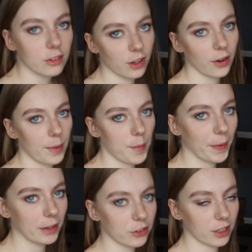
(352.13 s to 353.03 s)
So I'm
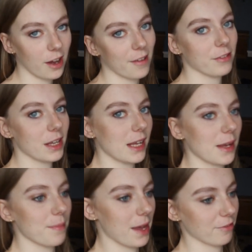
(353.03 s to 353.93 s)
about to cut
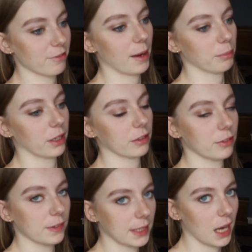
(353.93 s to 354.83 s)
the main fabric
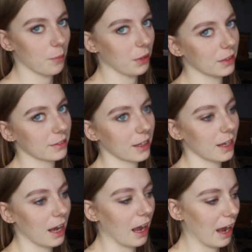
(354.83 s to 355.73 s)
for the garment
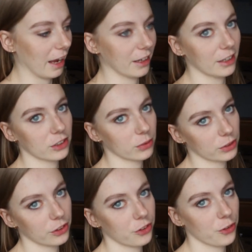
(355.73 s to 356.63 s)
and I just
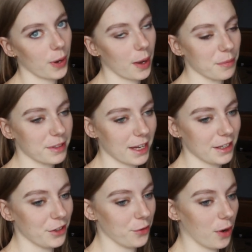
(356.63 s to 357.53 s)
wanted to
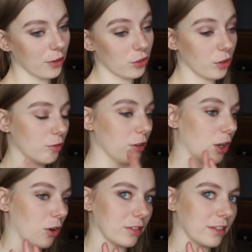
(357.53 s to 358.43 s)
update you on sort of the
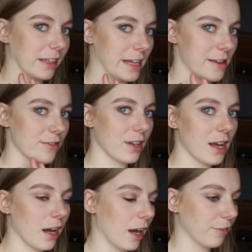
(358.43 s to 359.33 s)
long sleeves.
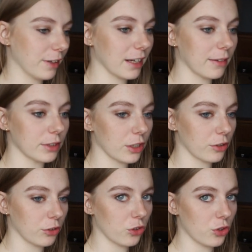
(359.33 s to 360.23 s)
I think I'm
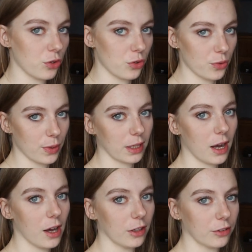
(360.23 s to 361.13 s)
going to
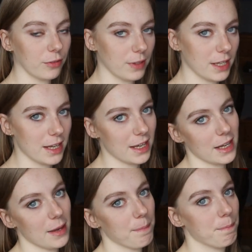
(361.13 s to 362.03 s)
cut
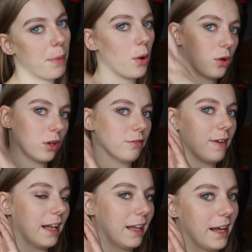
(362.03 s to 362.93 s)
the bulk of
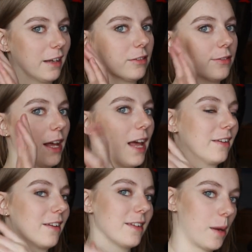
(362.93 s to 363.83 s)
that length
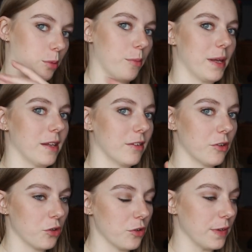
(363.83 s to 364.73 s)
as a separate piece
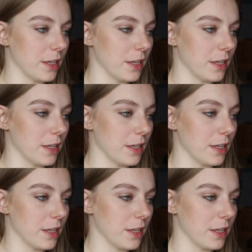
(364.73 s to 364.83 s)
to